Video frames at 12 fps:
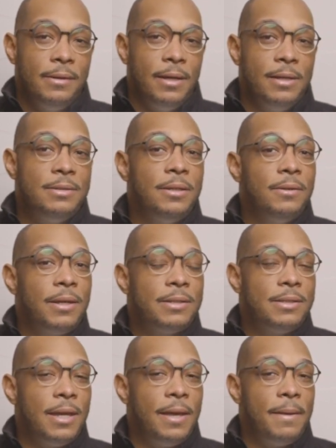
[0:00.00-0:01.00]
Until
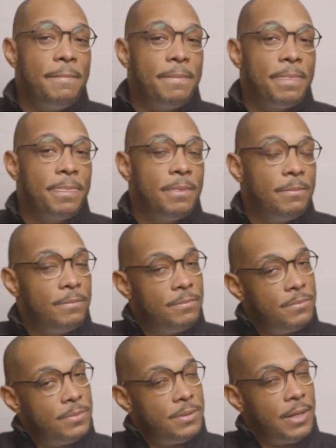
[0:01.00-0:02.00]
next time,
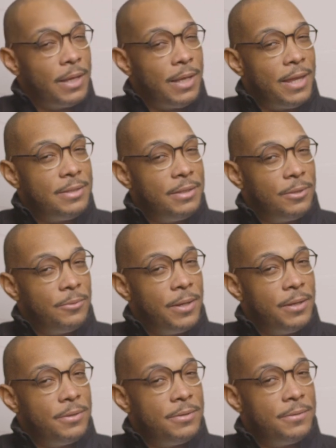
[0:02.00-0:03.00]
stay classy,
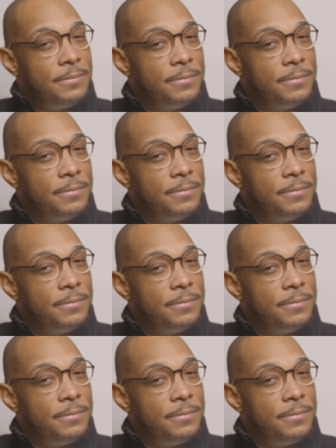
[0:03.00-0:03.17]
creators.